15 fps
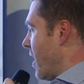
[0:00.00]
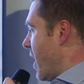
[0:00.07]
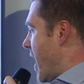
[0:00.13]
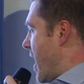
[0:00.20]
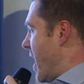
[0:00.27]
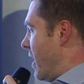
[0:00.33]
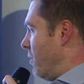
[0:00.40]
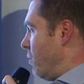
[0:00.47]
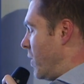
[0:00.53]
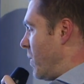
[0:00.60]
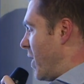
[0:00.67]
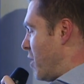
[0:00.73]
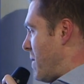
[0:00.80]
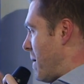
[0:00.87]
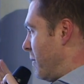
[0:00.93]
And we
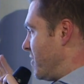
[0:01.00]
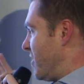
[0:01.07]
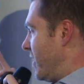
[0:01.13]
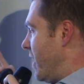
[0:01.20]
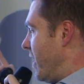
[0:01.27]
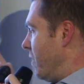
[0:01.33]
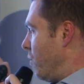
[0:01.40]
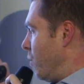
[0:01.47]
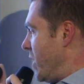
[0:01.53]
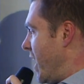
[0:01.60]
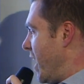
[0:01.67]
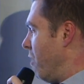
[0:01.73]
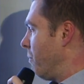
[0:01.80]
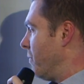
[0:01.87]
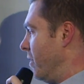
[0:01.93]
wanted to be able to say that we
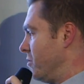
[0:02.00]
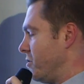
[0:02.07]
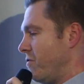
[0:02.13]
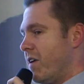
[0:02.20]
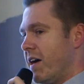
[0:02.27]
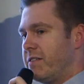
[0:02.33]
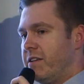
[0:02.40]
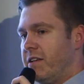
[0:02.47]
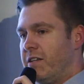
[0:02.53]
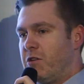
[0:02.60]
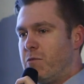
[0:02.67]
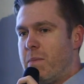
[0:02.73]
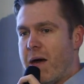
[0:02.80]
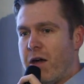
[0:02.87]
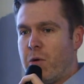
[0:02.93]
helped those affected
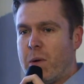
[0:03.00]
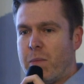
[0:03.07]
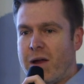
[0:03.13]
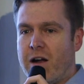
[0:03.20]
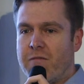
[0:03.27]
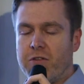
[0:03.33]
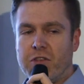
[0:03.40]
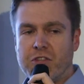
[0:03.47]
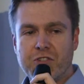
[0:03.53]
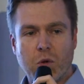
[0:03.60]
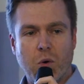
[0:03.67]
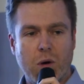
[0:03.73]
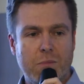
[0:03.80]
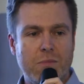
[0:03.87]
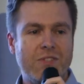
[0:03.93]
to better prepare for the
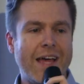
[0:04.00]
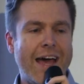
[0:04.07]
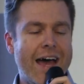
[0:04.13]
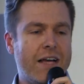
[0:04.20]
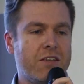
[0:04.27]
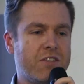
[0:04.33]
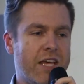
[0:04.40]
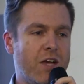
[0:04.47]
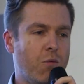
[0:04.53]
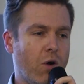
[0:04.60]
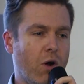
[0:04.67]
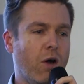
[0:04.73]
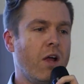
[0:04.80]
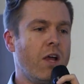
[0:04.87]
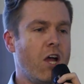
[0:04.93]
storms as they
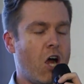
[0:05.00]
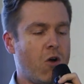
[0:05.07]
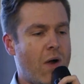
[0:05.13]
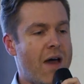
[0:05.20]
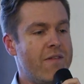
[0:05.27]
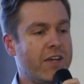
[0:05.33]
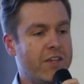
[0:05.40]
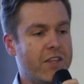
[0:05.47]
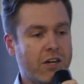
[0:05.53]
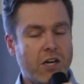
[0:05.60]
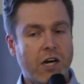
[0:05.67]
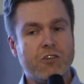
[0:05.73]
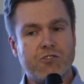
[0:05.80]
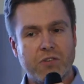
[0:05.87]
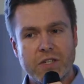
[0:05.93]
were arriving in their
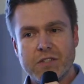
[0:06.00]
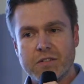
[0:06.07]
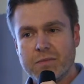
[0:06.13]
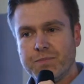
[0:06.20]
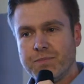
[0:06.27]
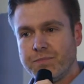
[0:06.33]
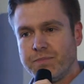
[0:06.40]
countries.